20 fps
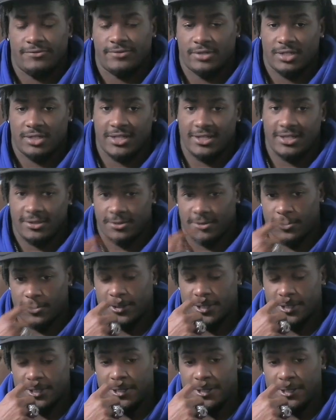like with
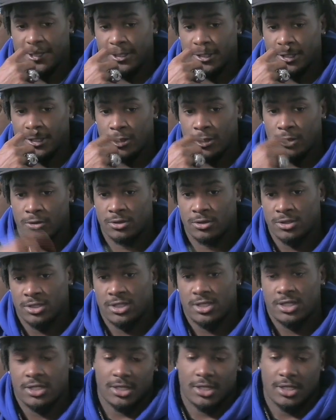NIL,
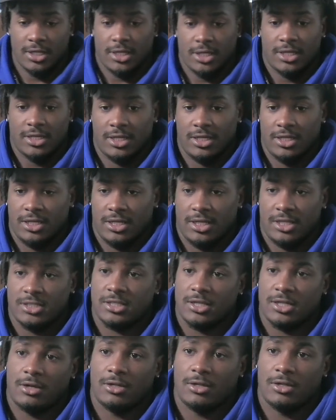it's
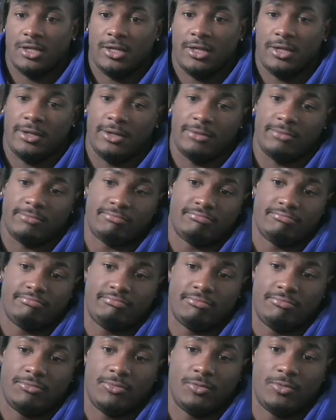all in
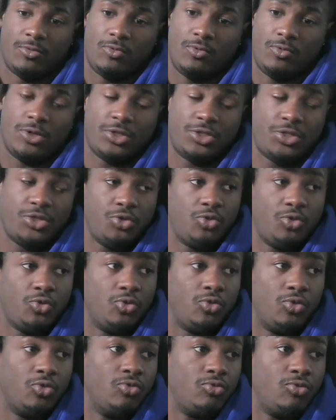what you
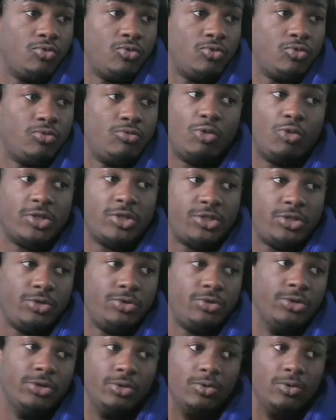what you
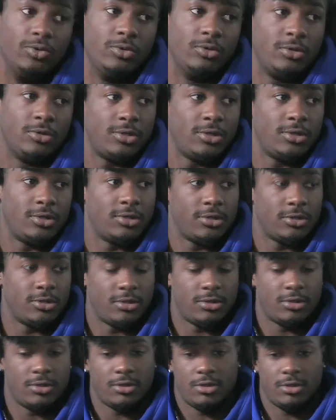do. Mm.
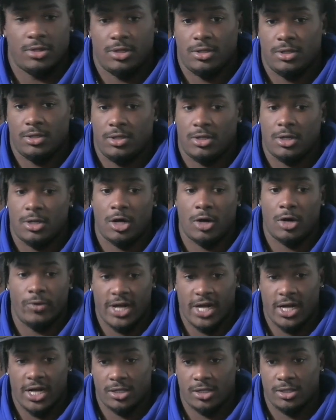In all
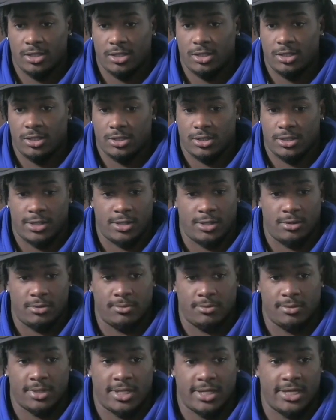reality, um,
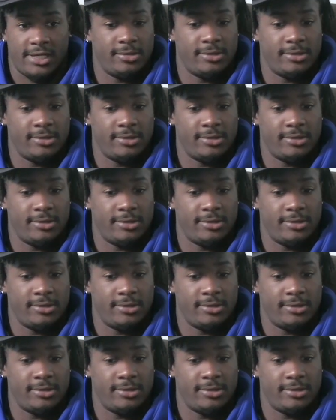like